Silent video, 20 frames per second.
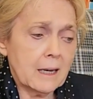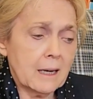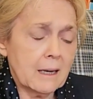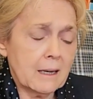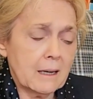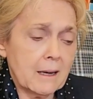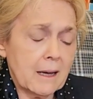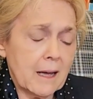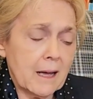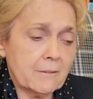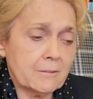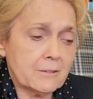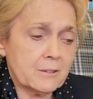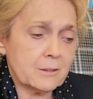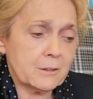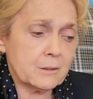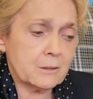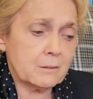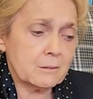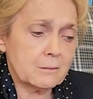
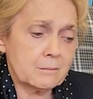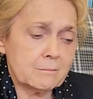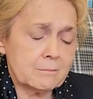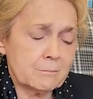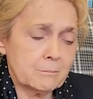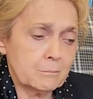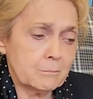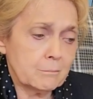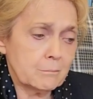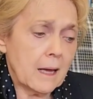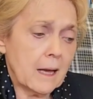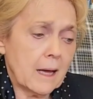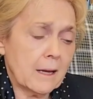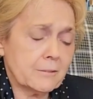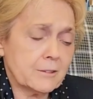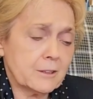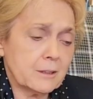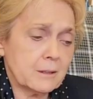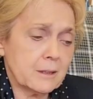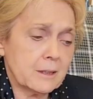after
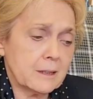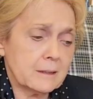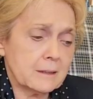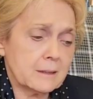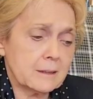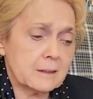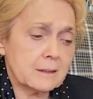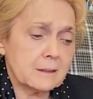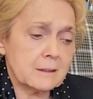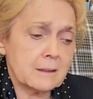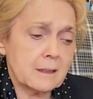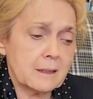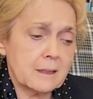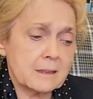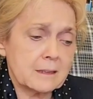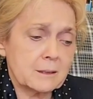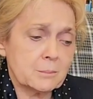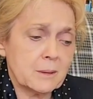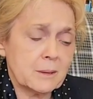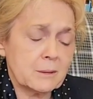his
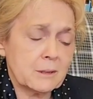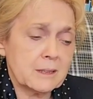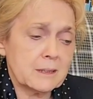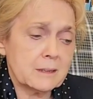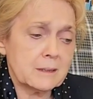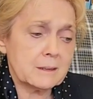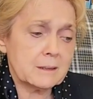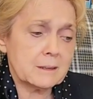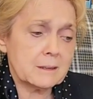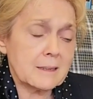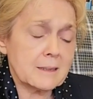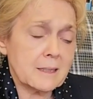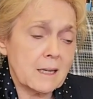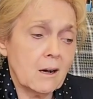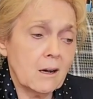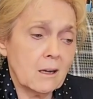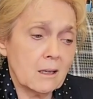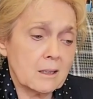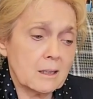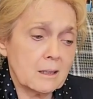experience as a
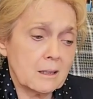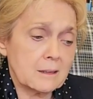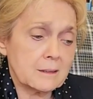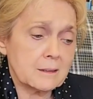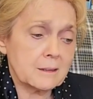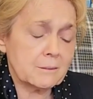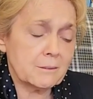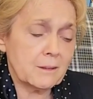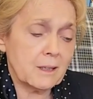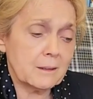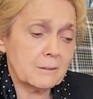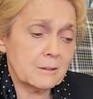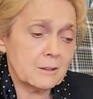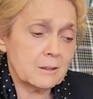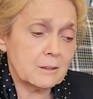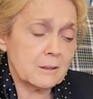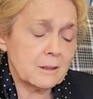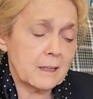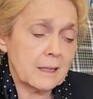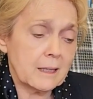Holocaust
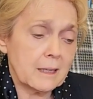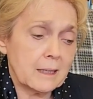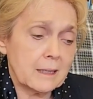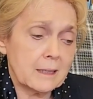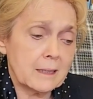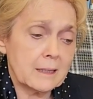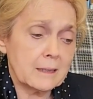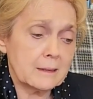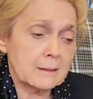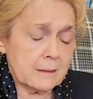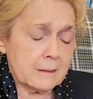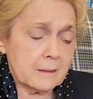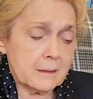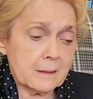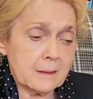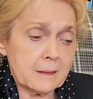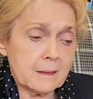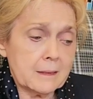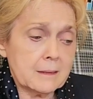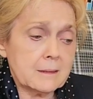survivor, in
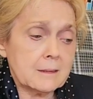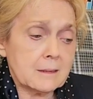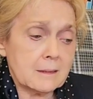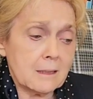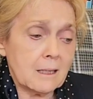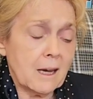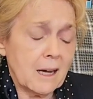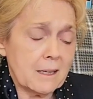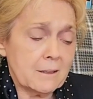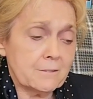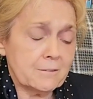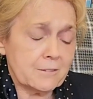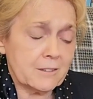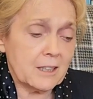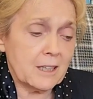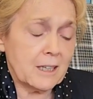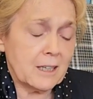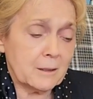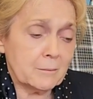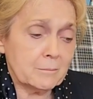his
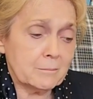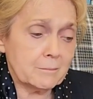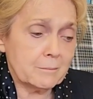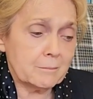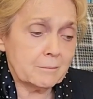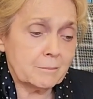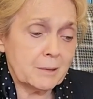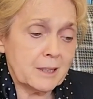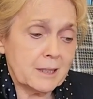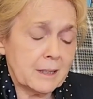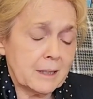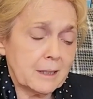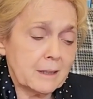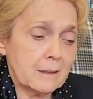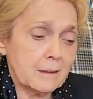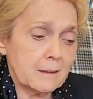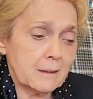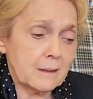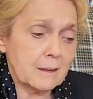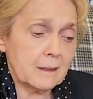lifetime
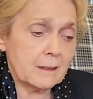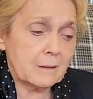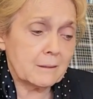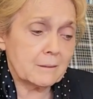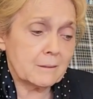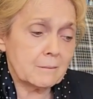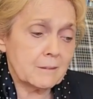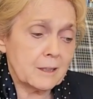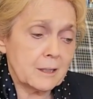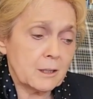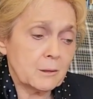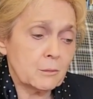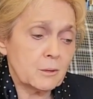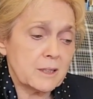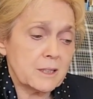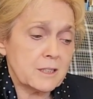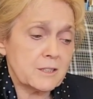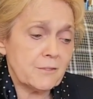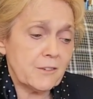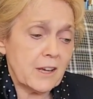being there
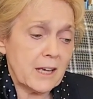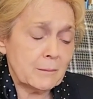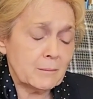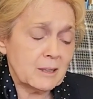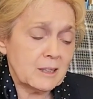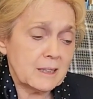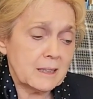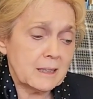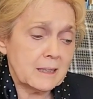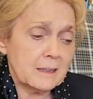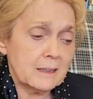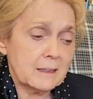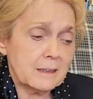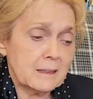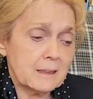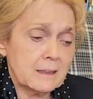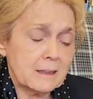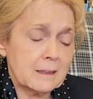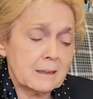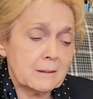with his family
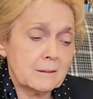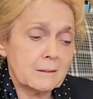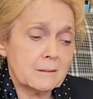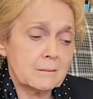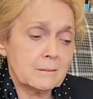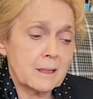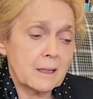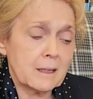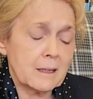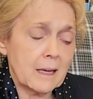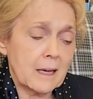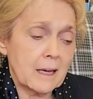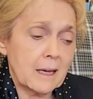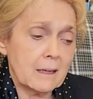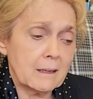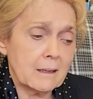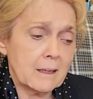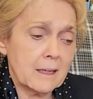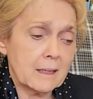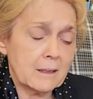
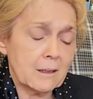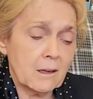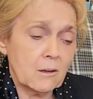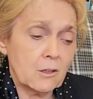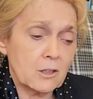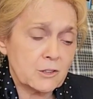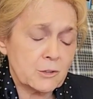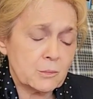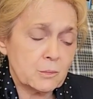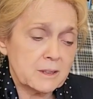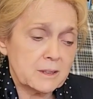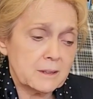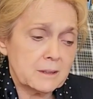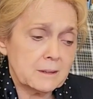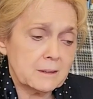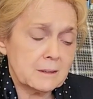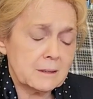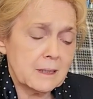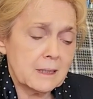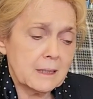at
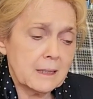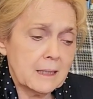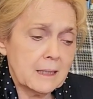Auschwitz